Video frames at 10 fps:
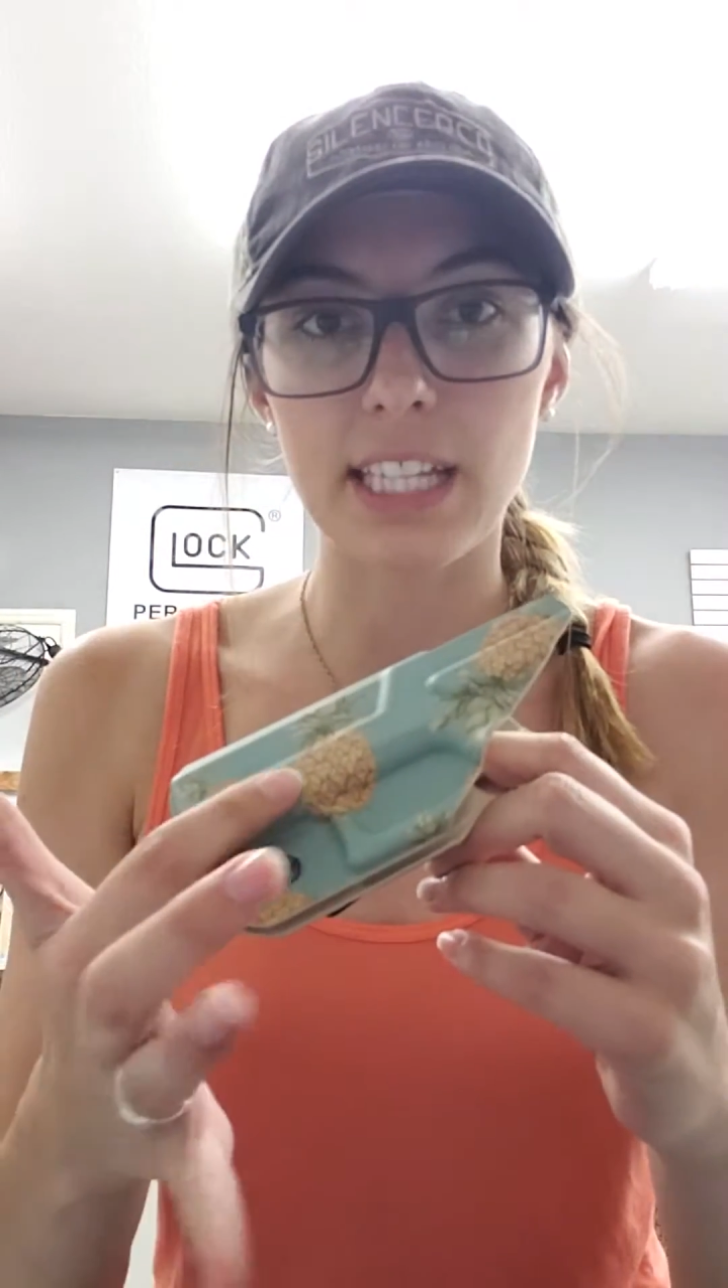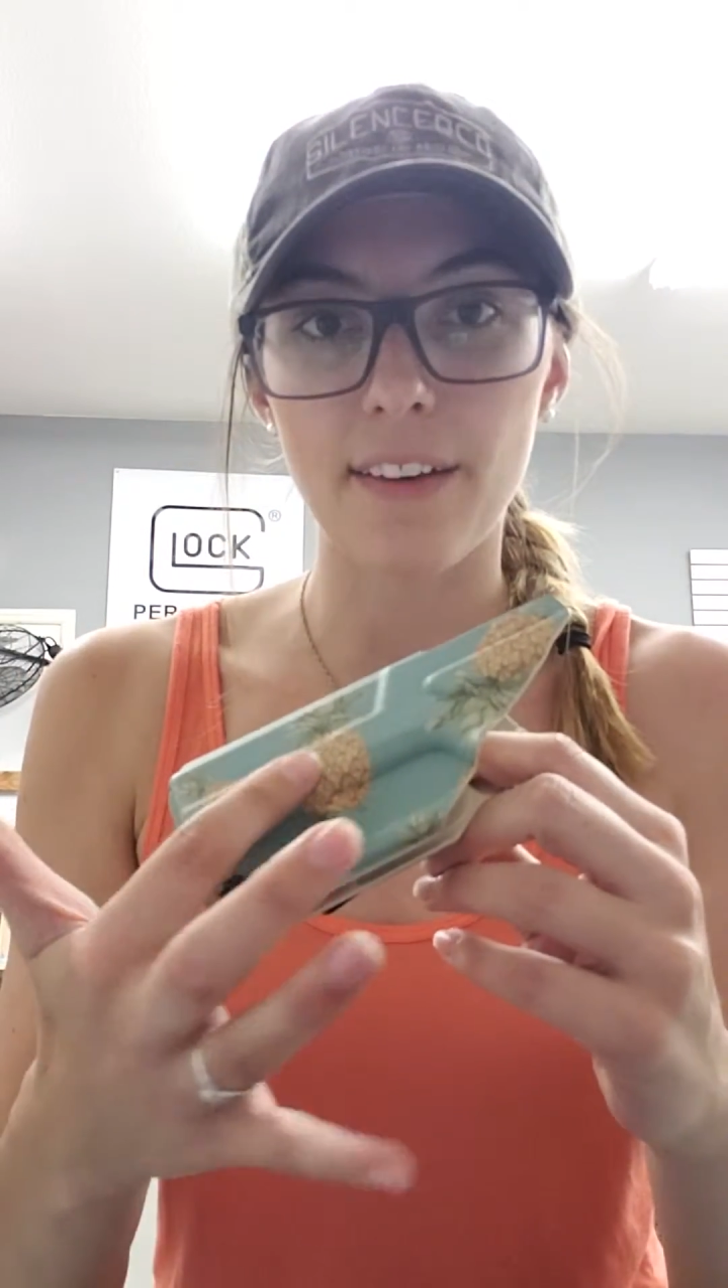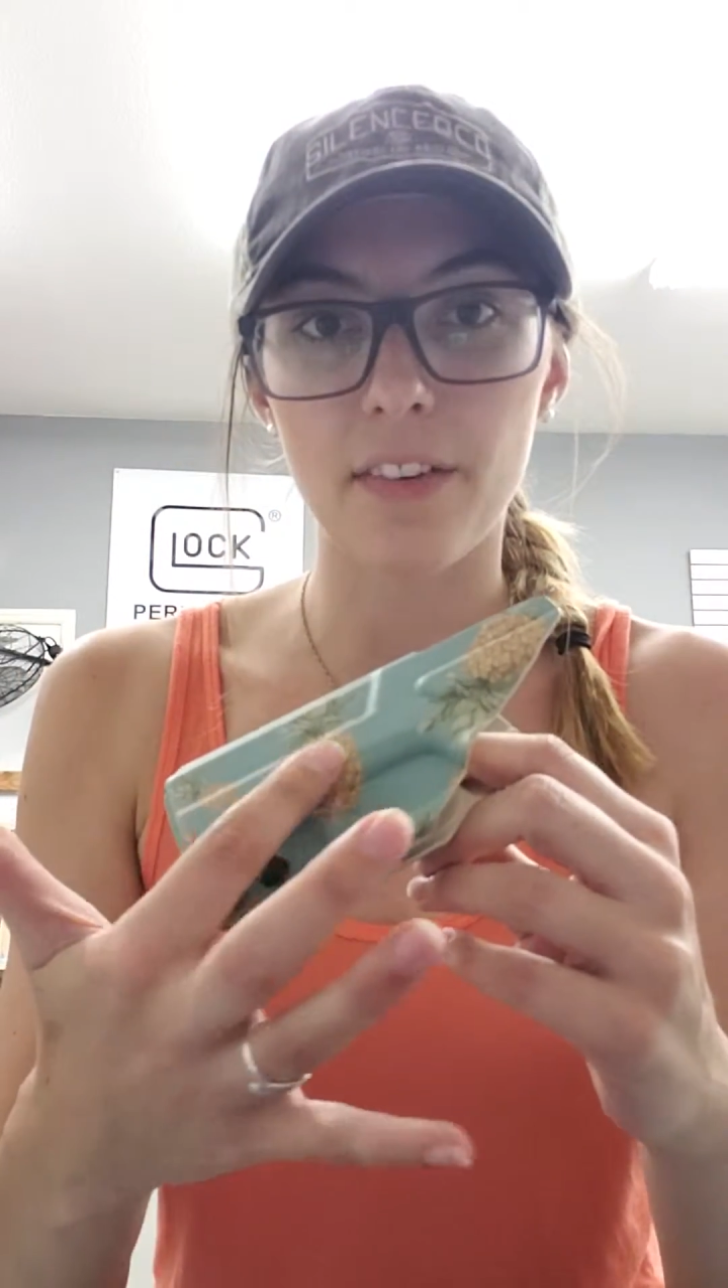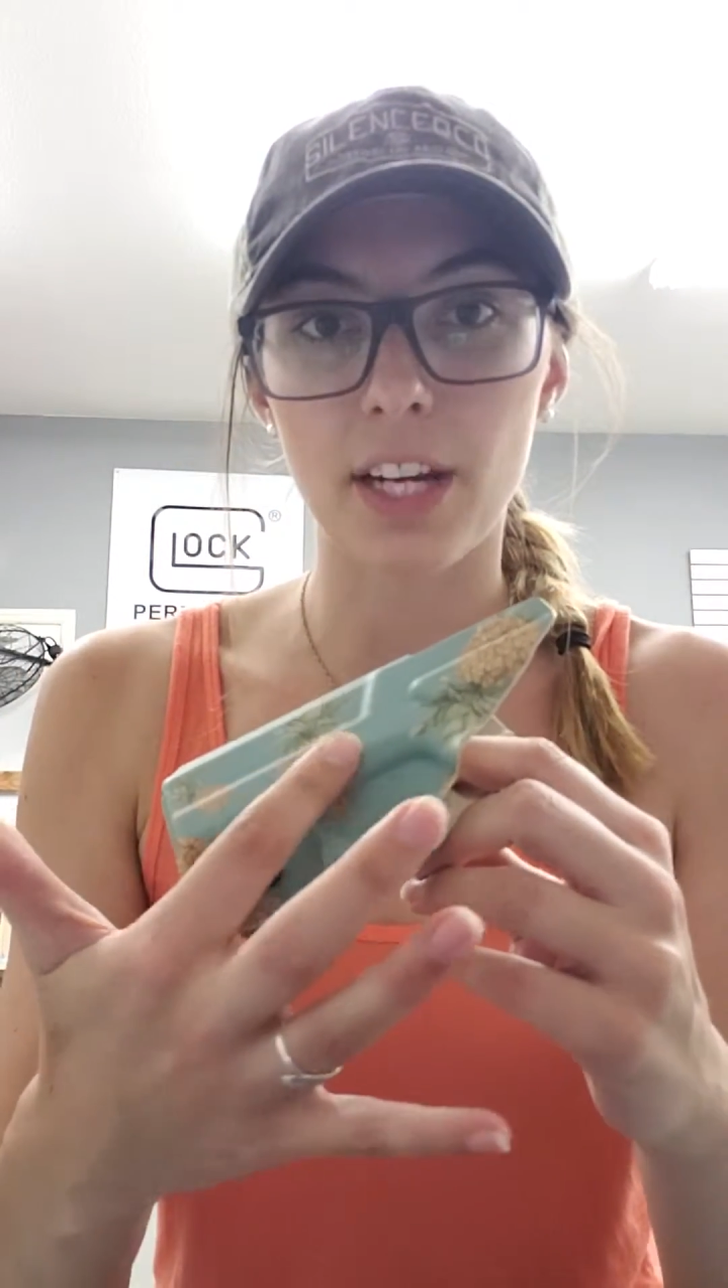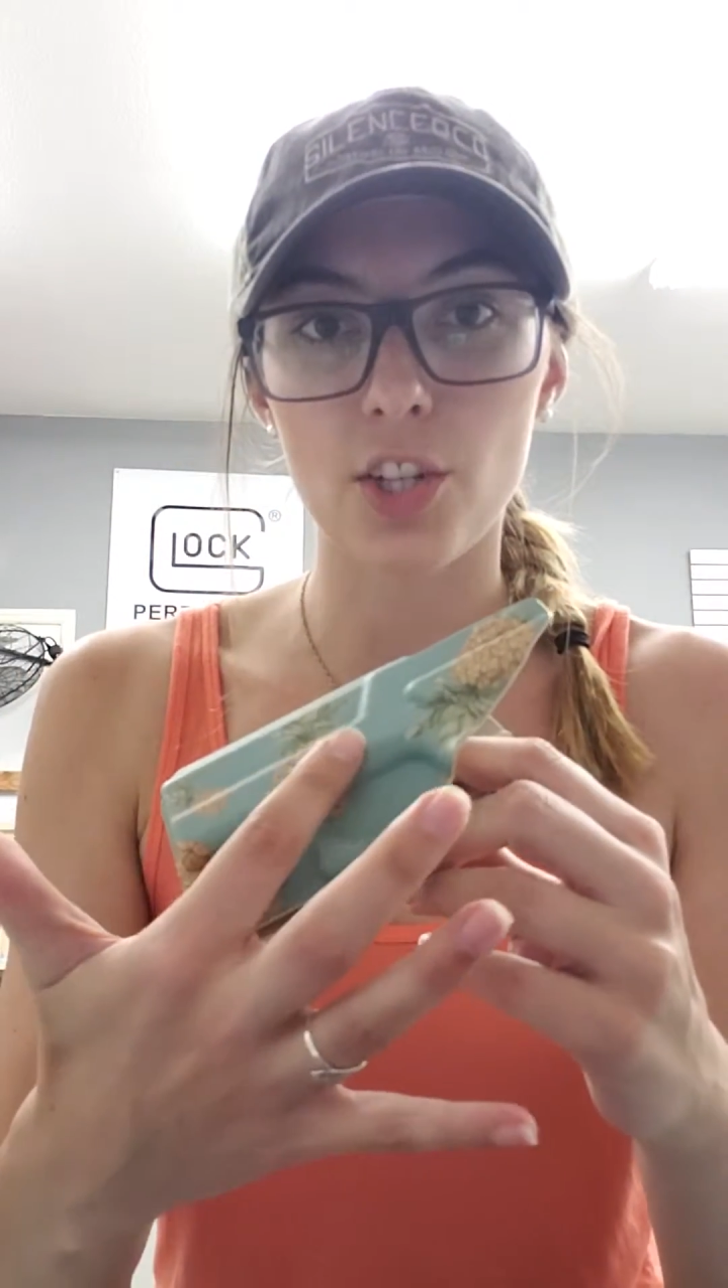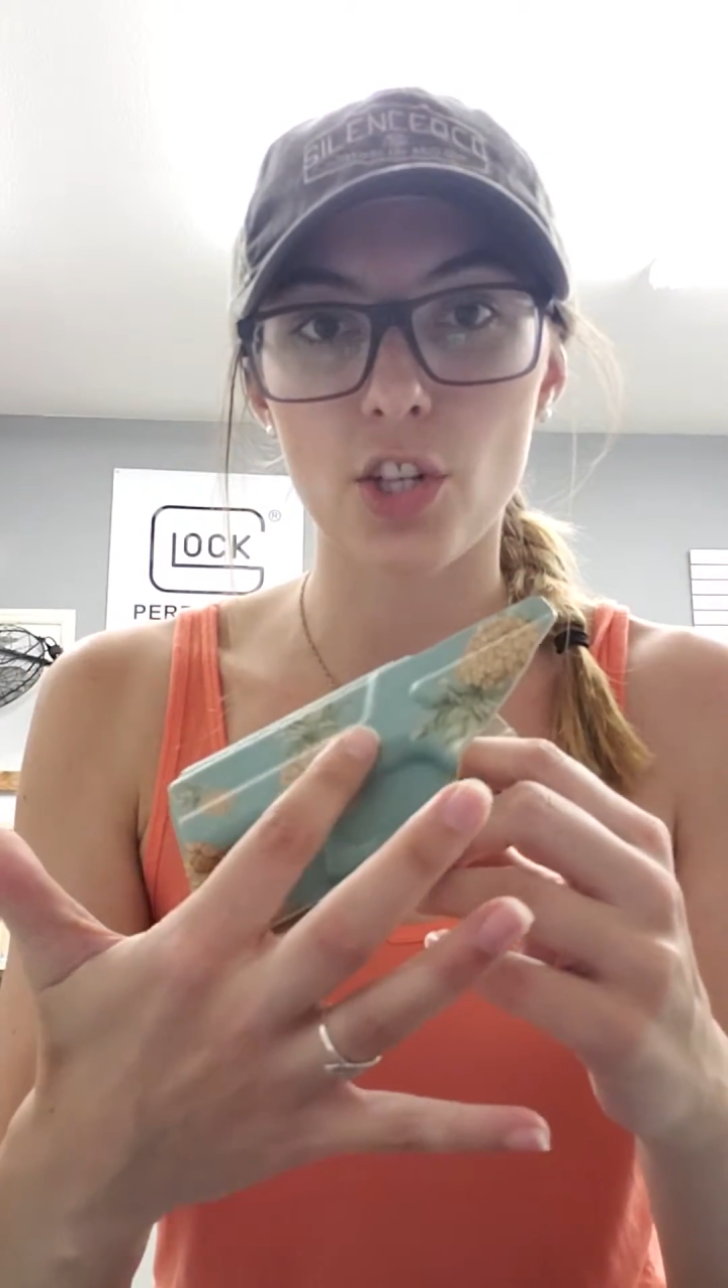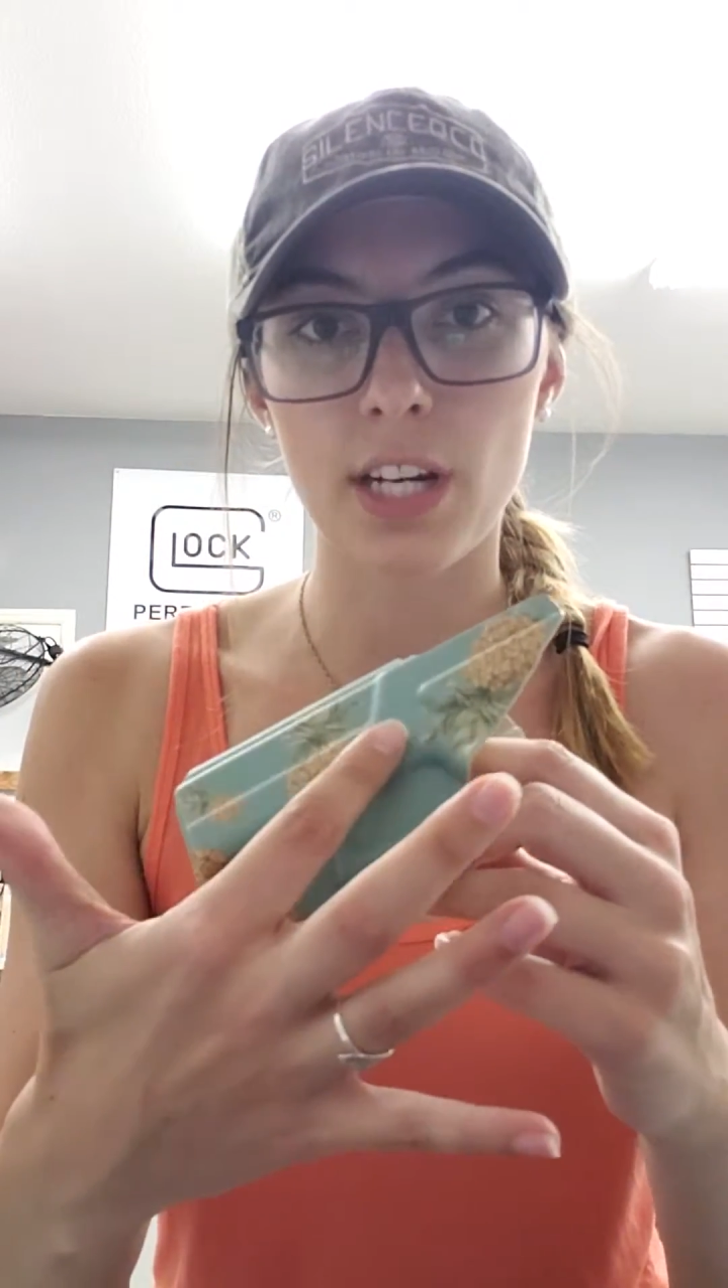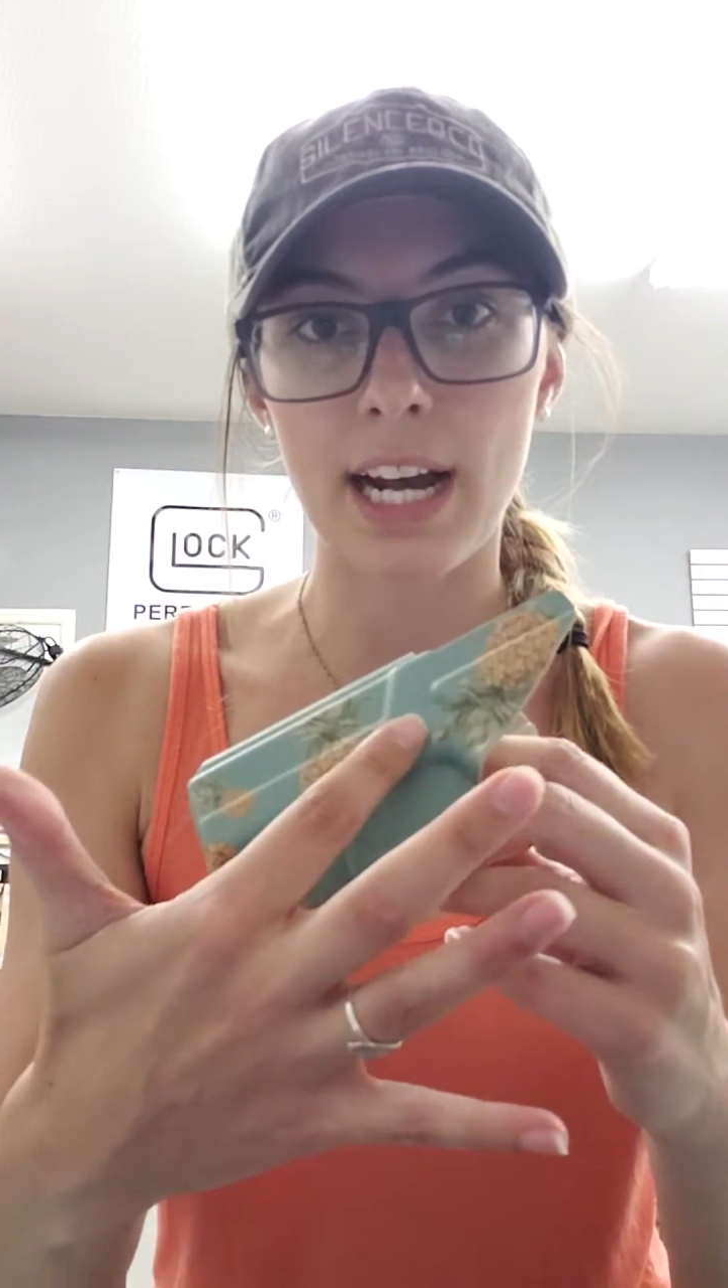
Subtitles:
definition,